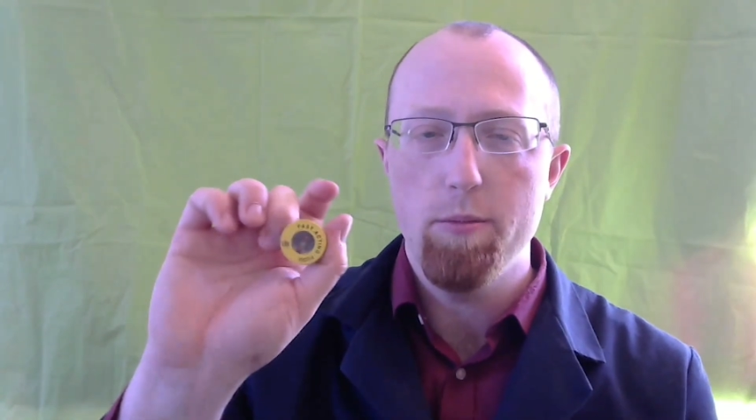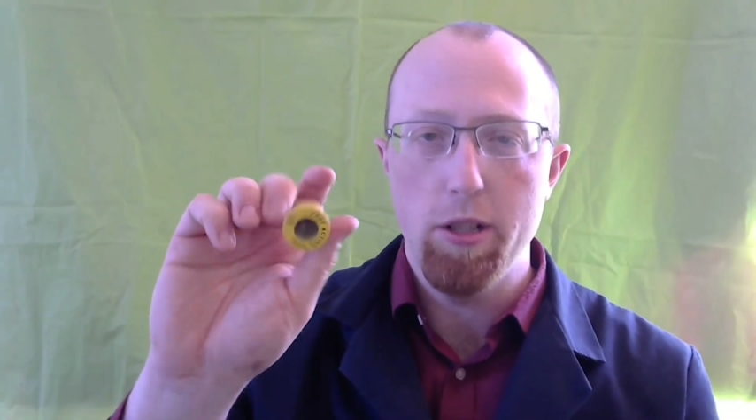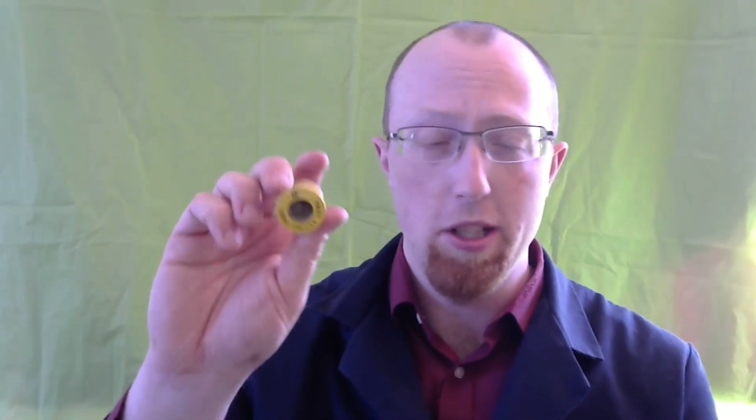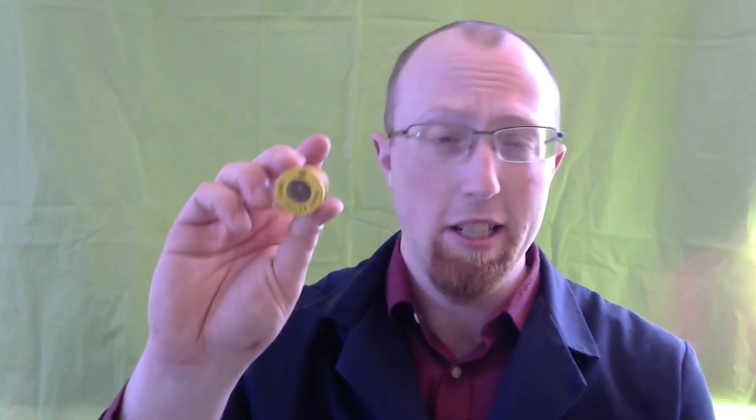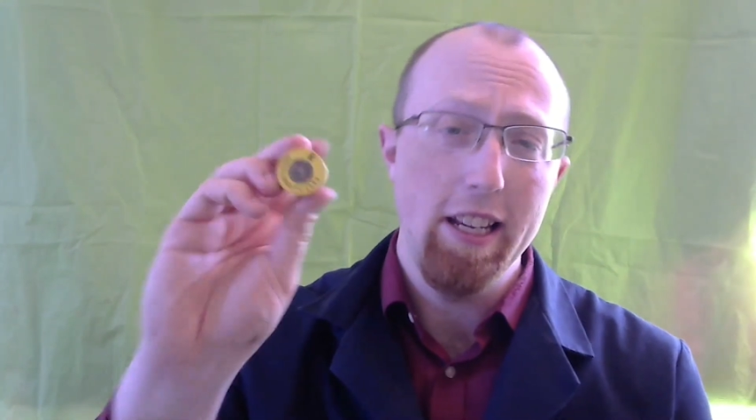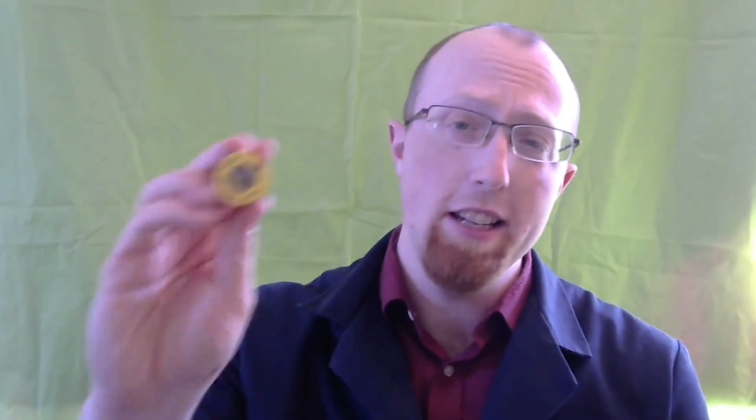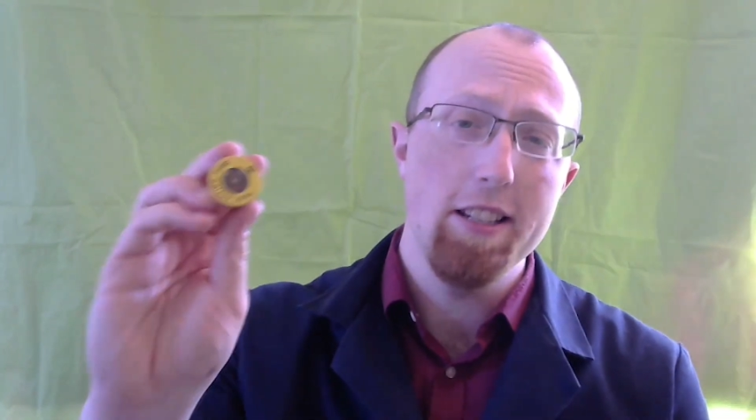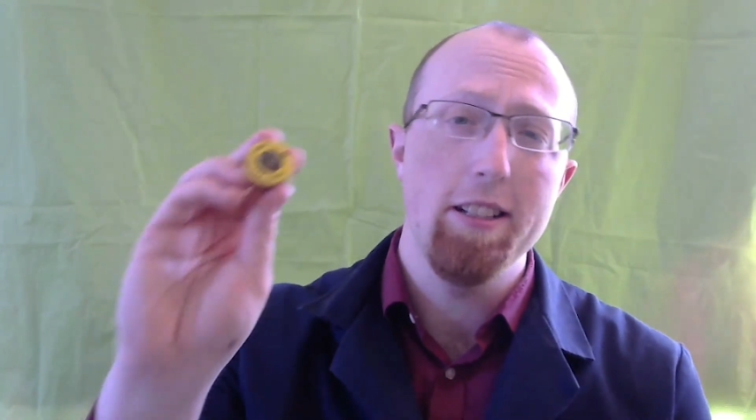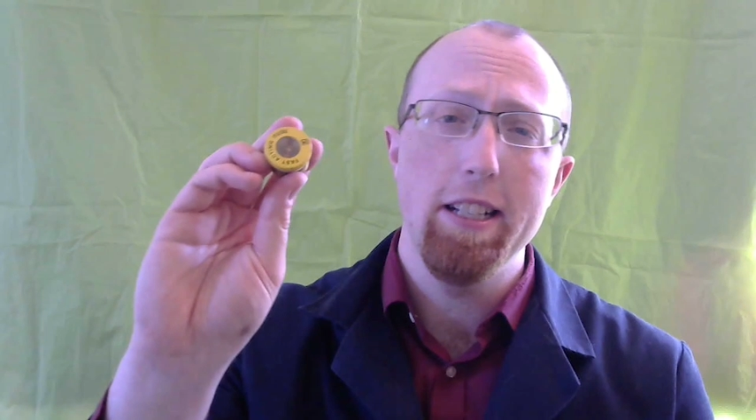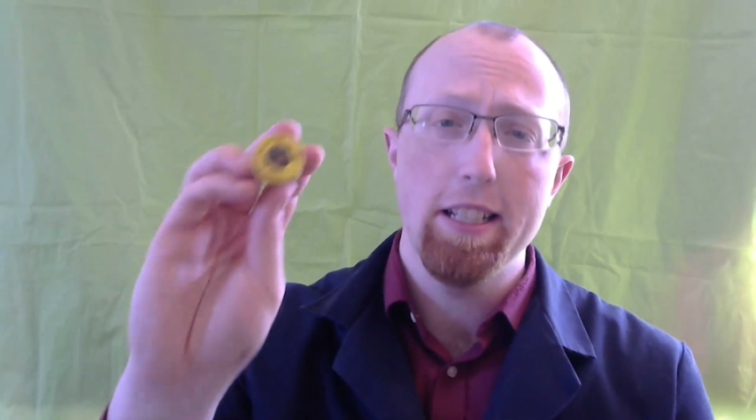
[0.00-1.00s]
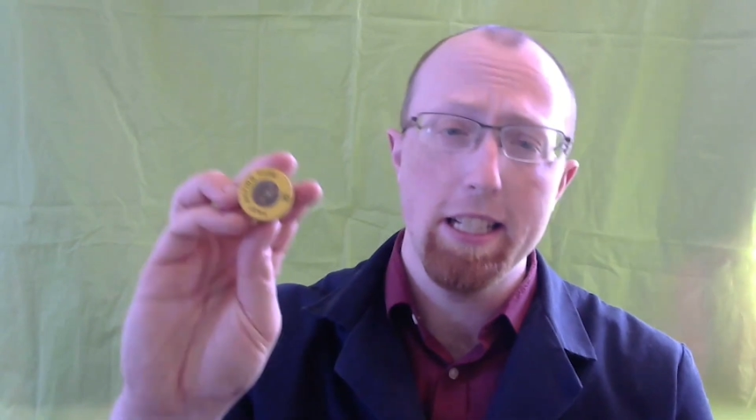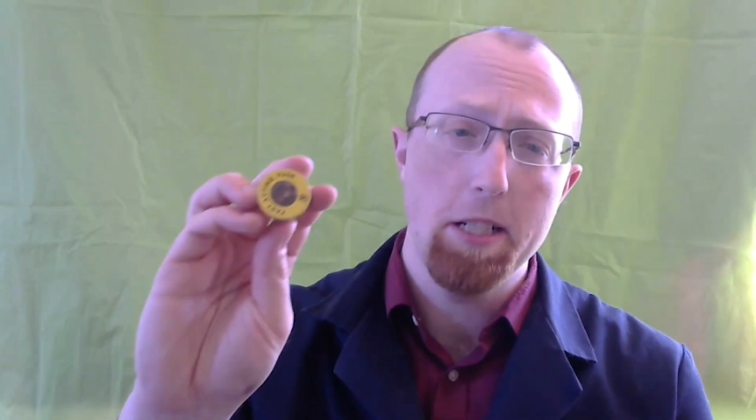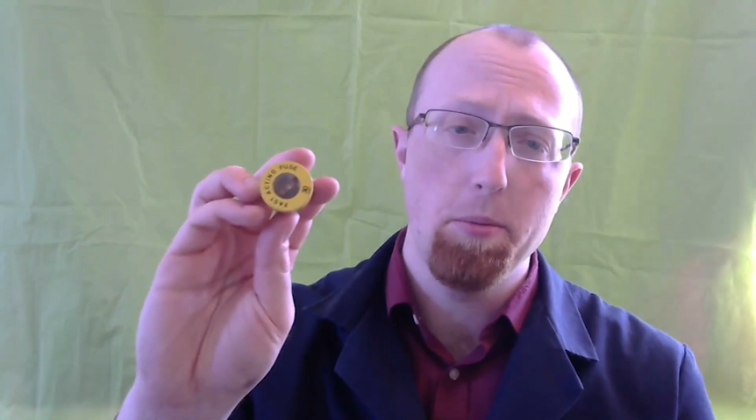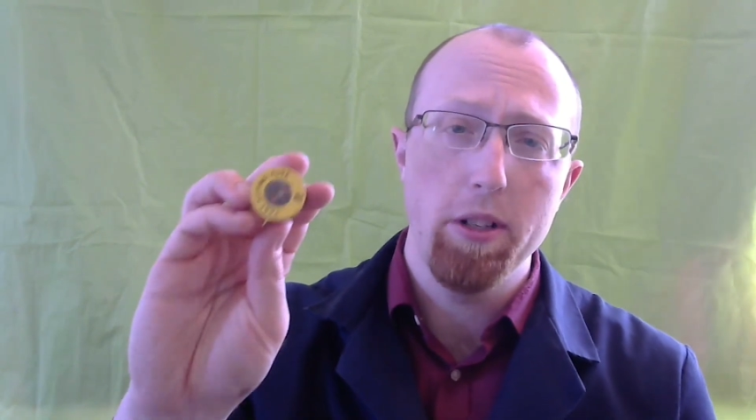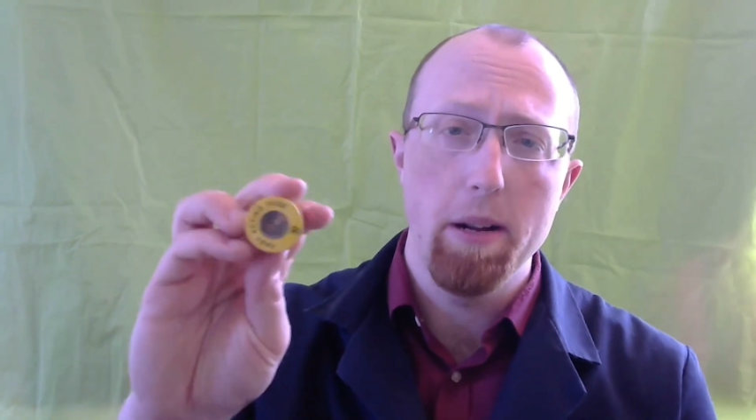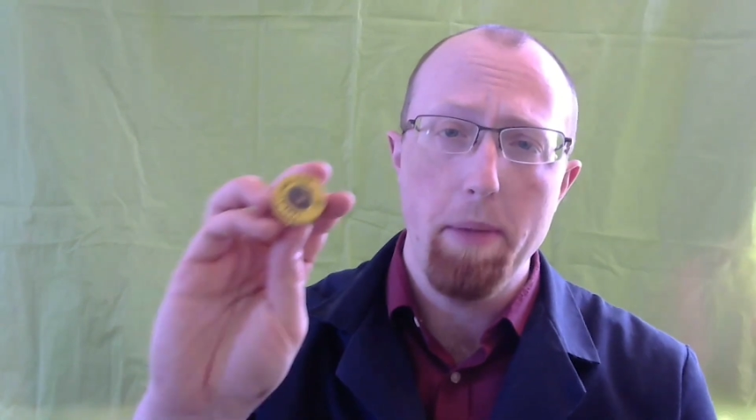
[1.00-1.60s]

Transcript: which is easily accessible in a